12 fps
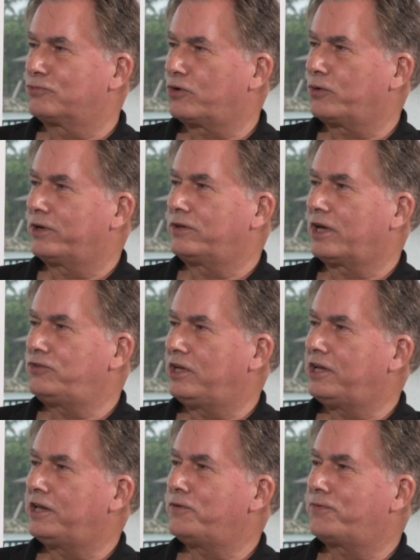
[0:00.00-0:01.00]
So
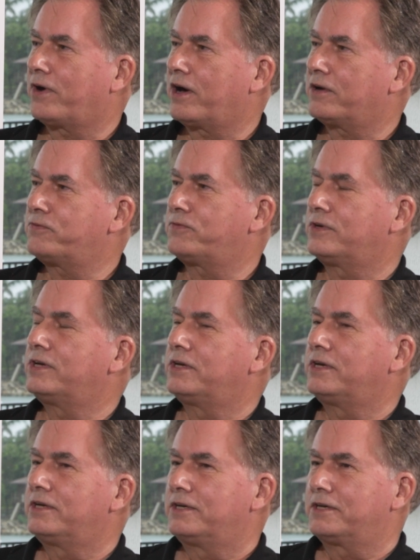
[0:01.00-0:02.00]
1985,
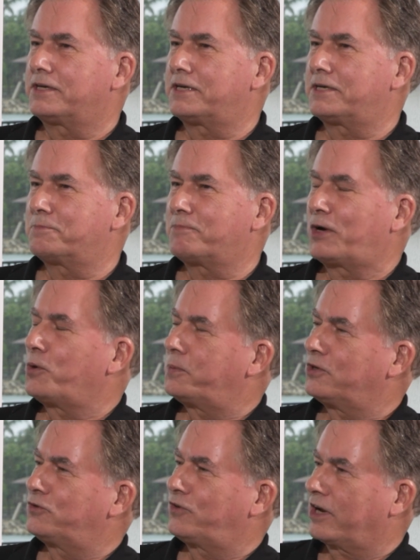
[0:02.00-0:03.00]
I
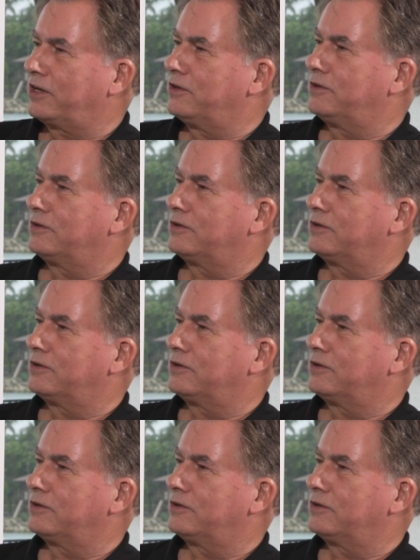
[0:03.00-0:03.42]
opened a second